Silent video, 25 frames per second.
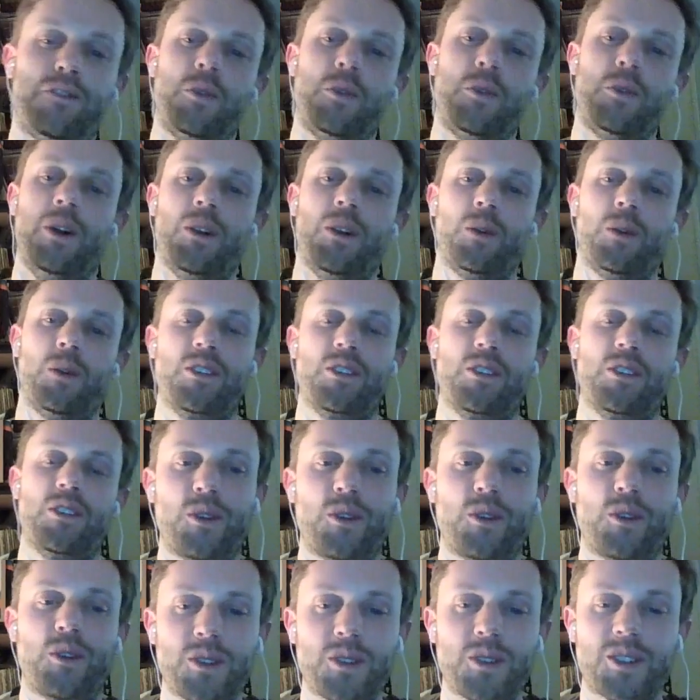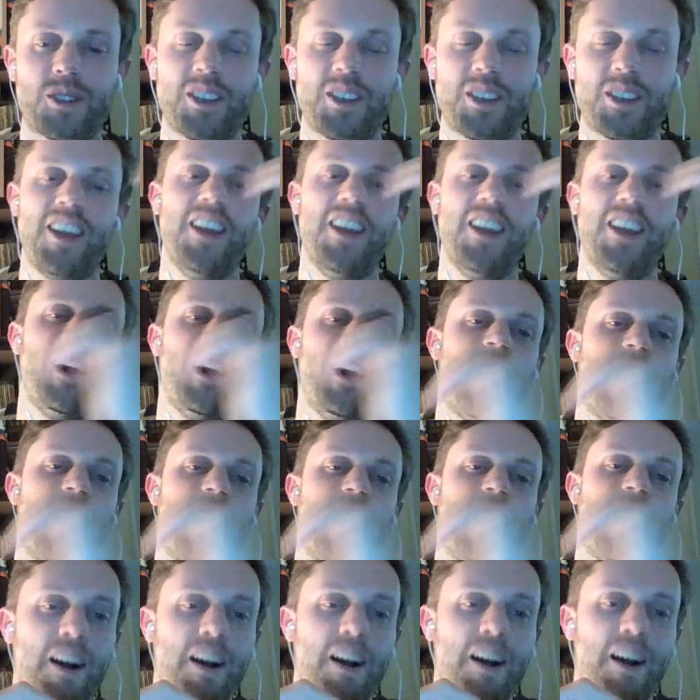if you will, or a truce,
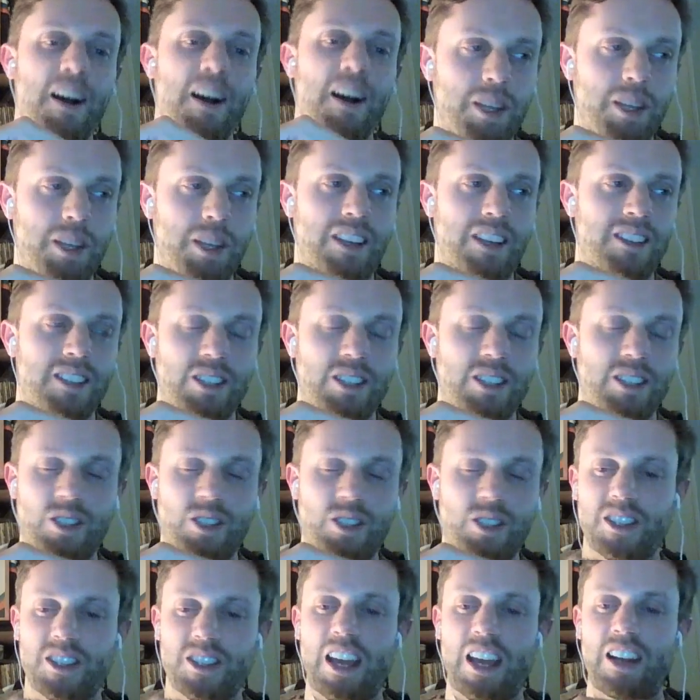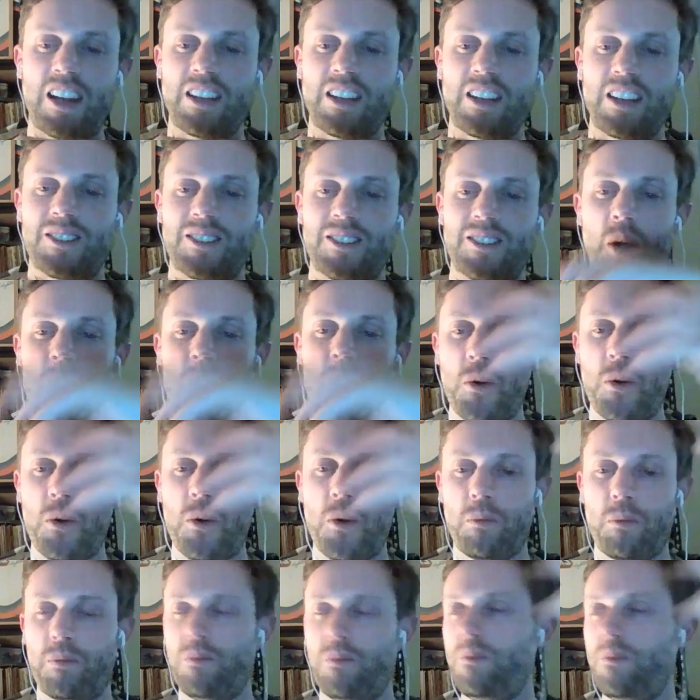because it's just getting
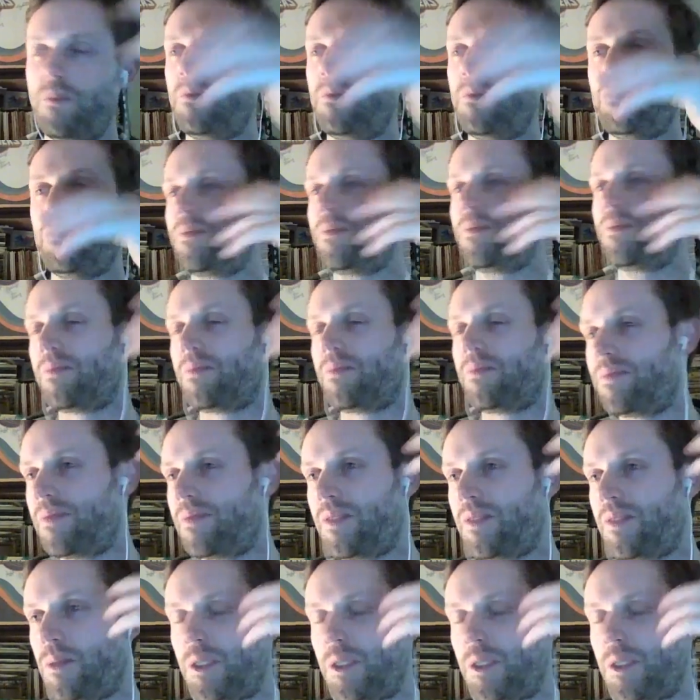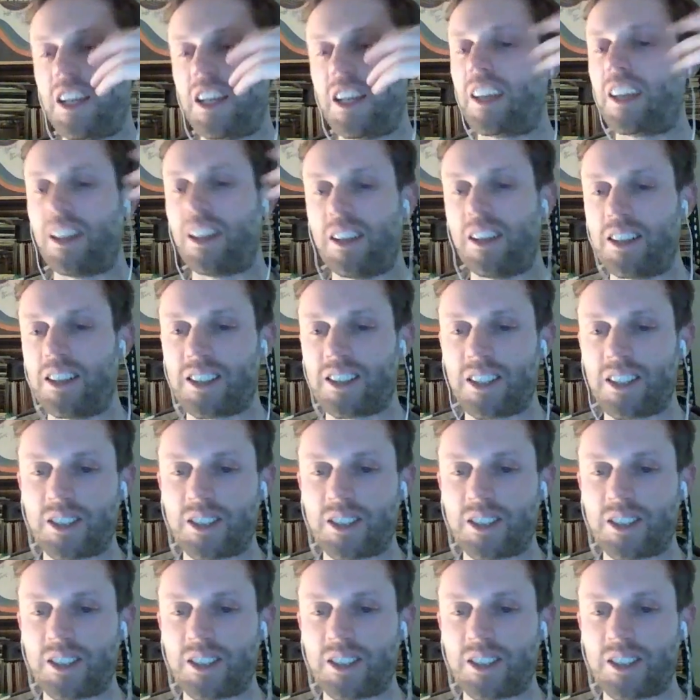so ridiculous,